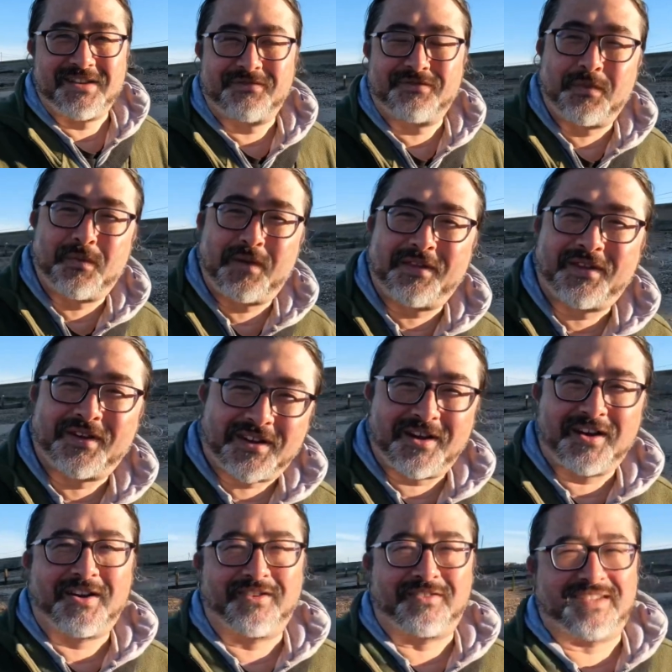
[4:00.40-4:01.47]
from where the
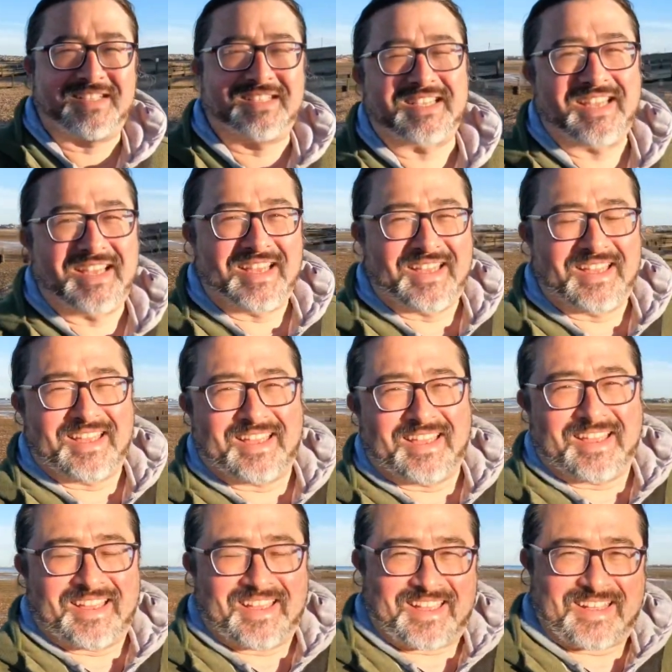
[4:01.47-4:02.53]
car is,
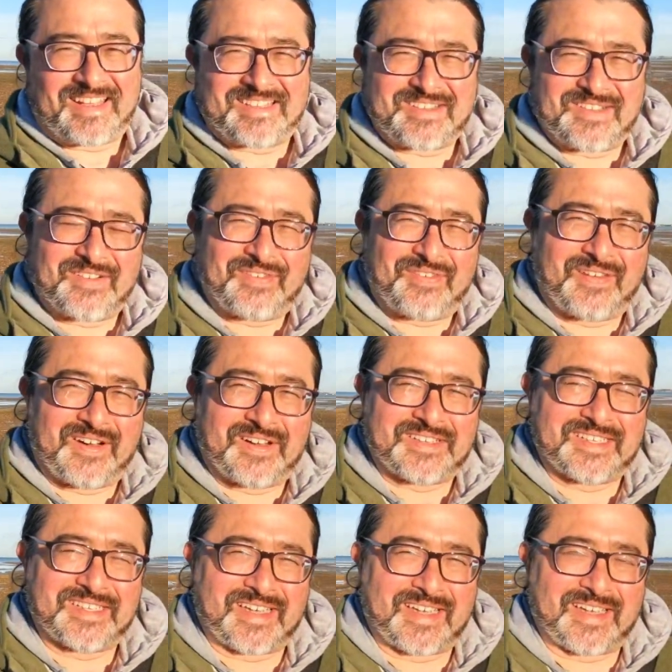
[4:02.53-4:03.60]
it's not far
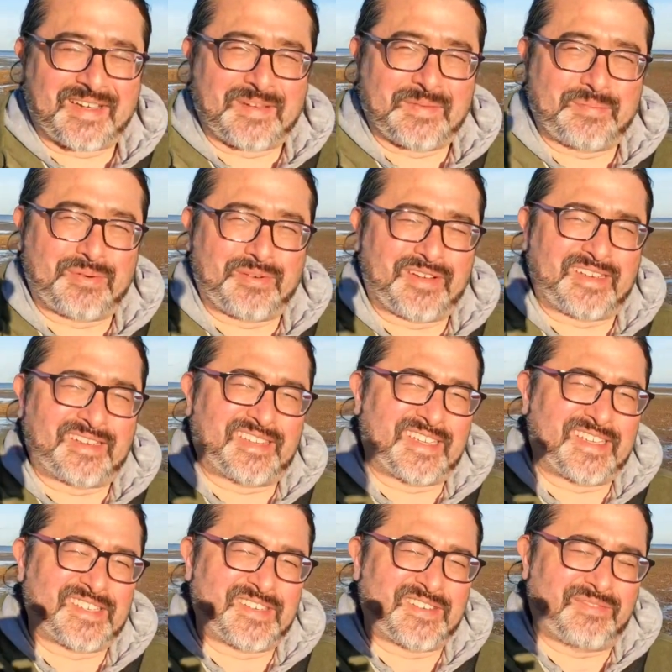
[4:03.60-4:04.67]
to get a pretty
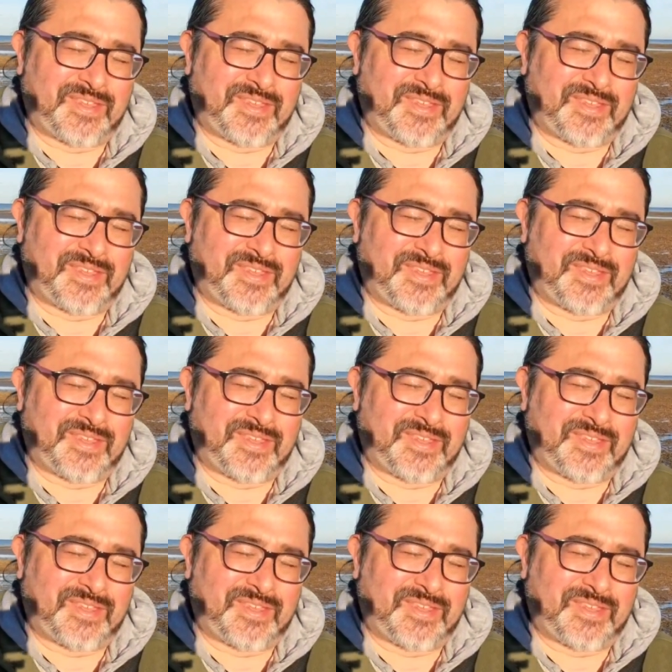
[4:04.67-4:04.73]
decent